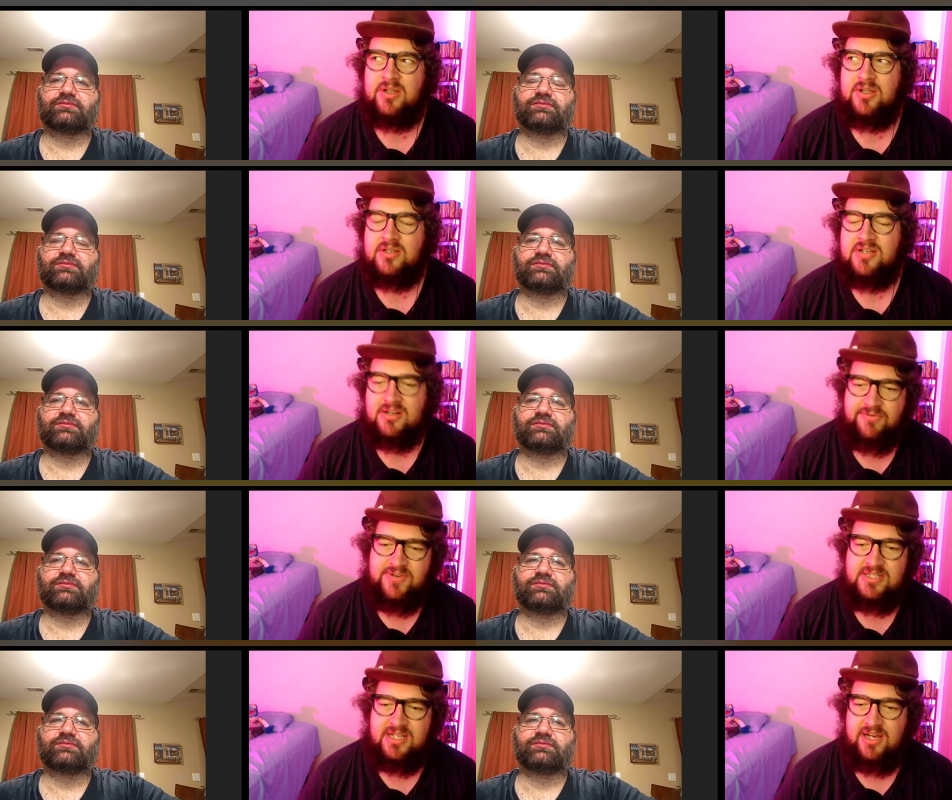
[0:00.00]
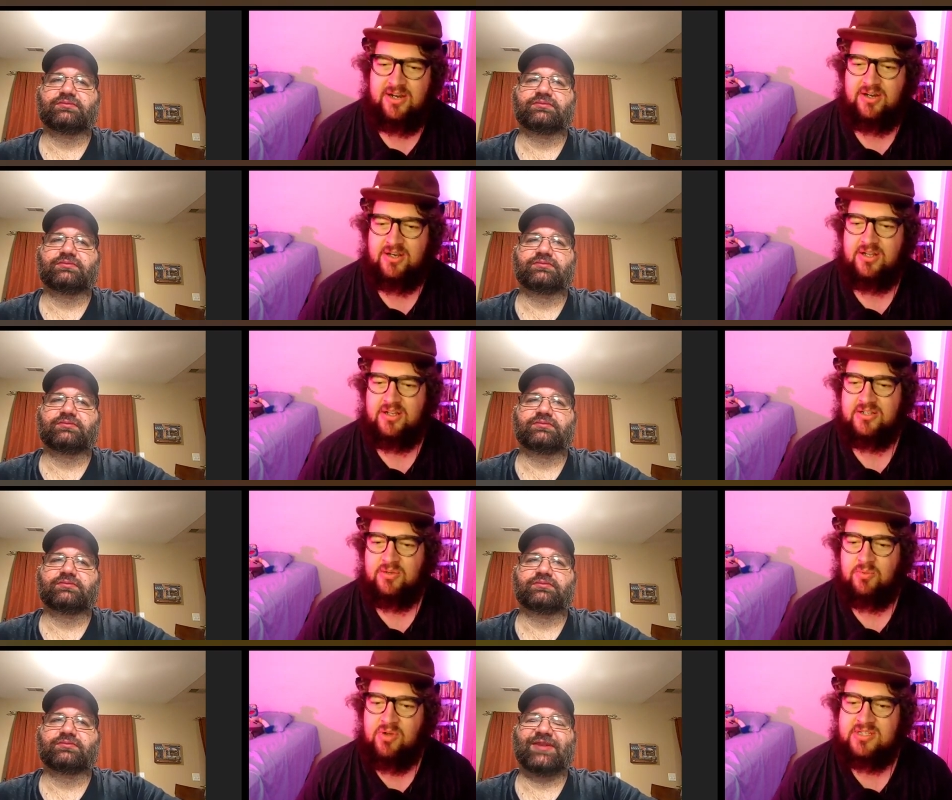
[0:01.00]
Speaker 1: Doctor Frenzy here,
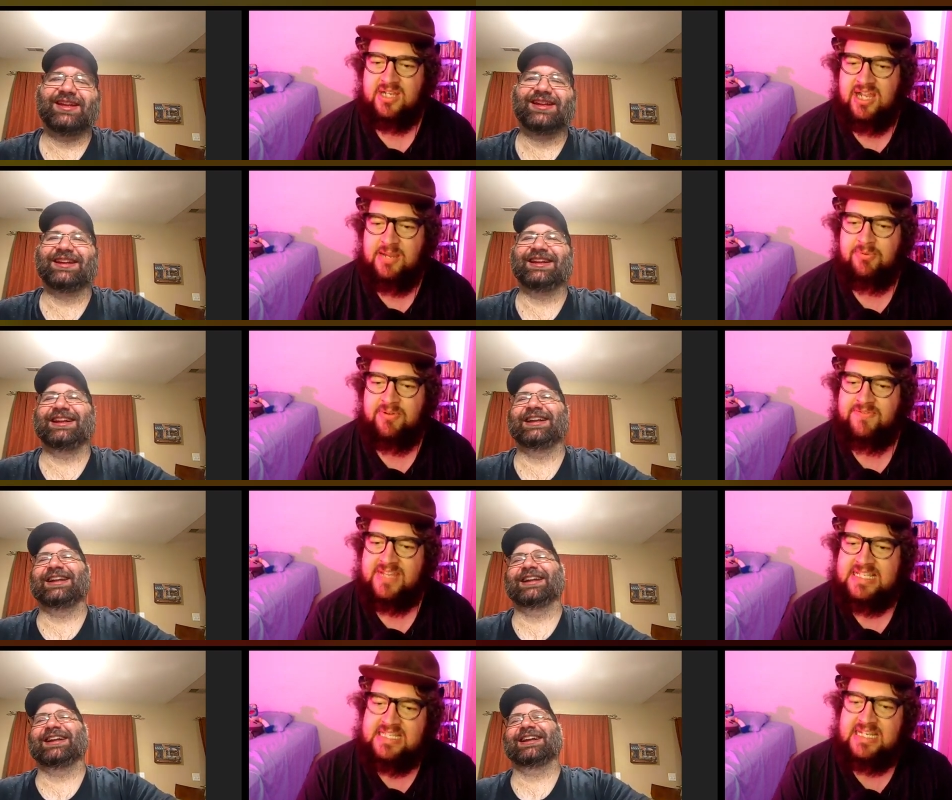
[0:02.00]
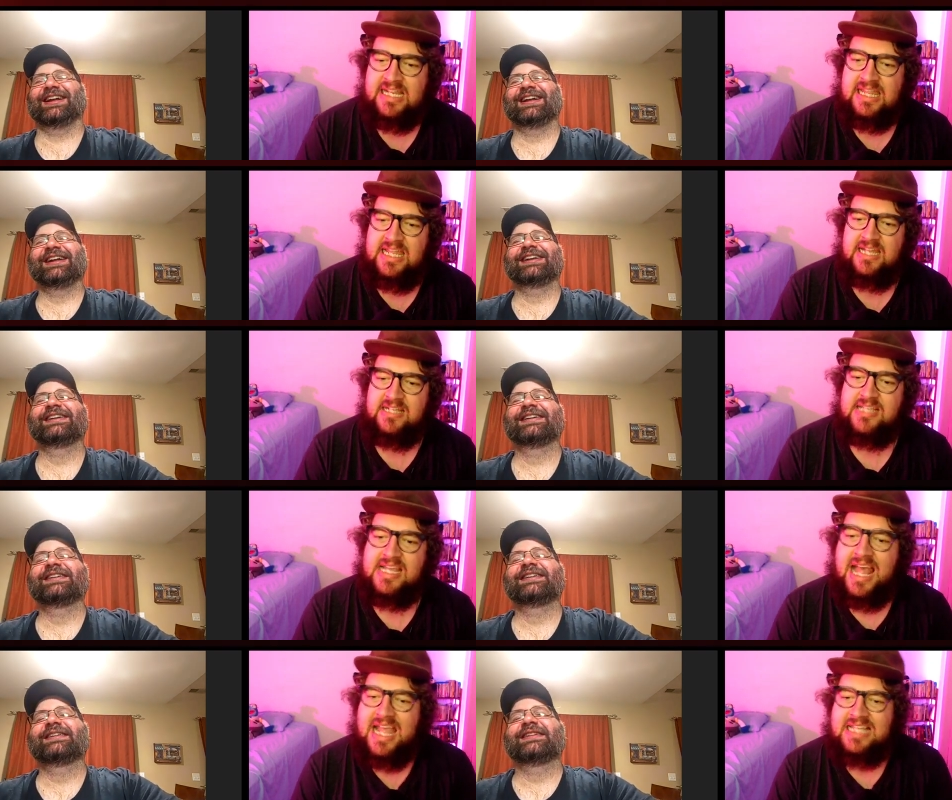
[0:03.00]
to want to keep revisiting things?
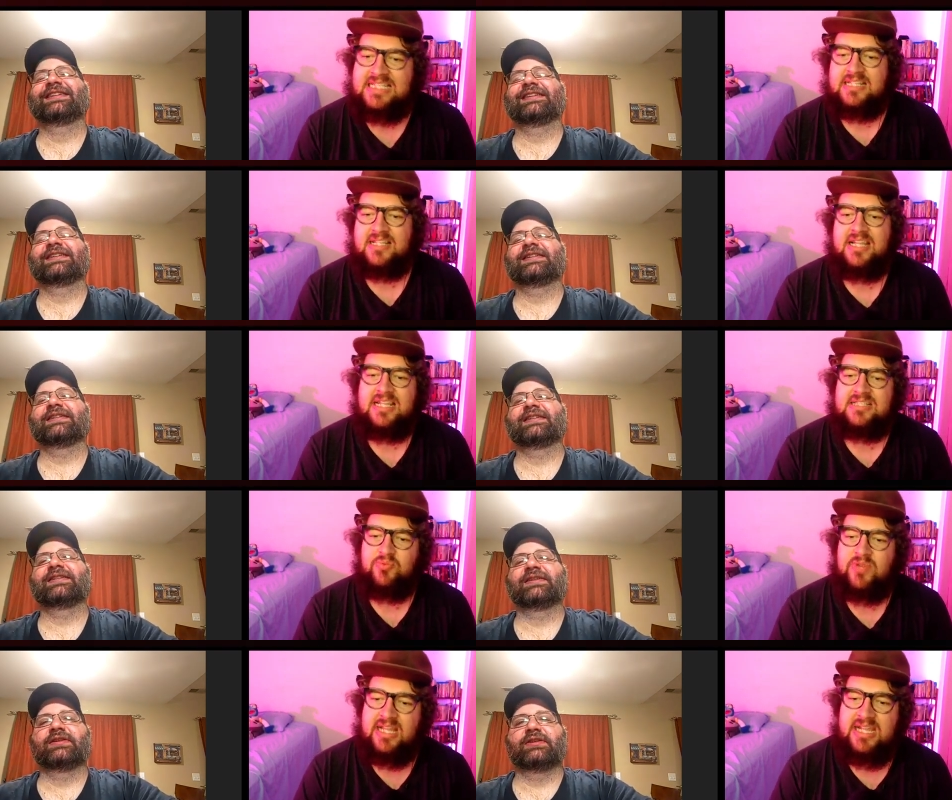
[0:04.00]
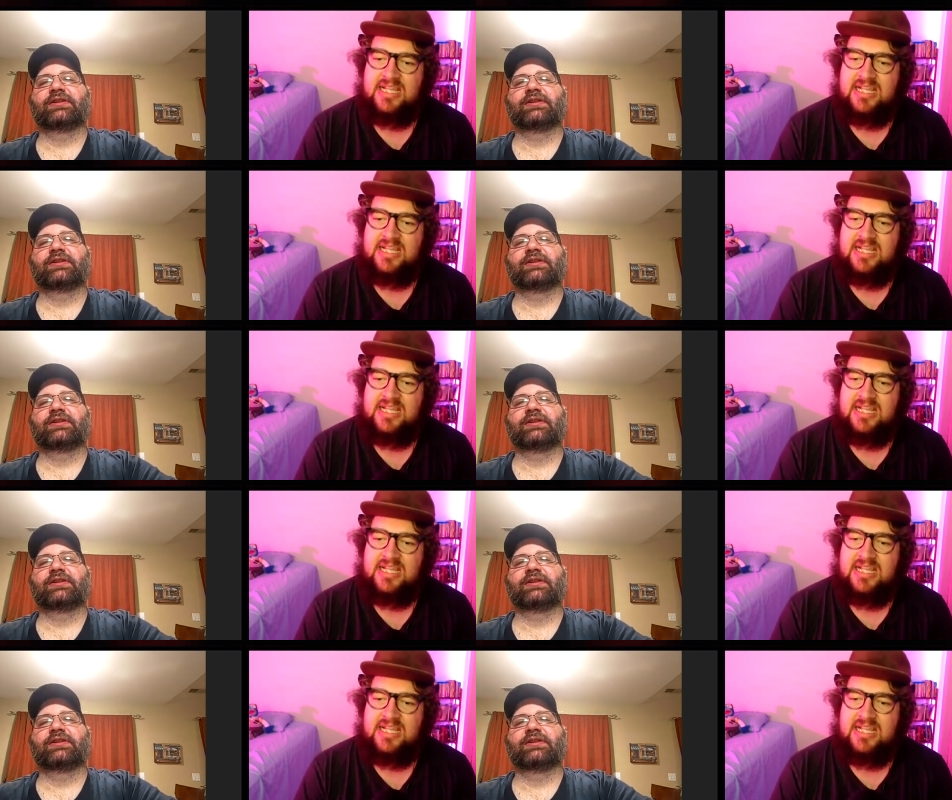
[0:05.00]
Is it? It's really.